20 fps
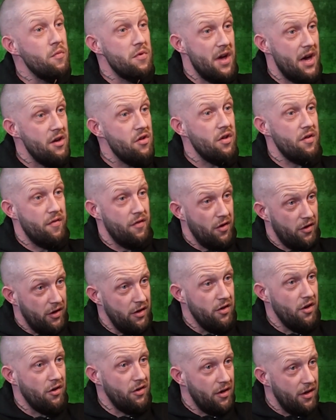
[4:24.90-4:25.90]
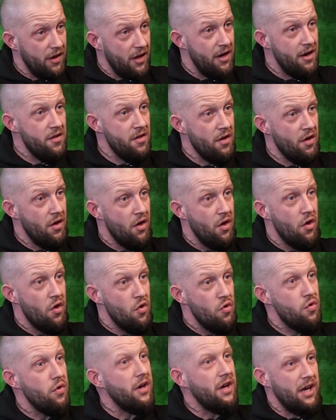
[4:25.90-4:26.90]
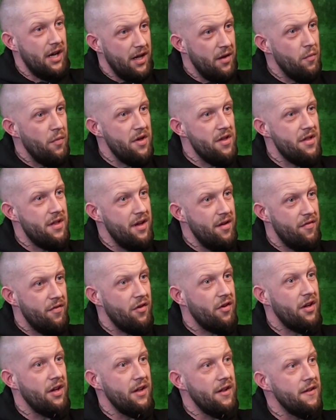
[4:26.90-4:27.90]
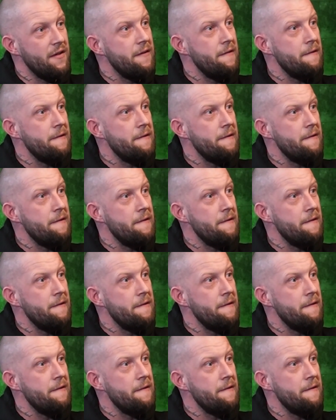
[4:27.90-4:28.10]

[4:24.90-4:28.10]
was actually fucking younger than us. So again, it wasn't fucking...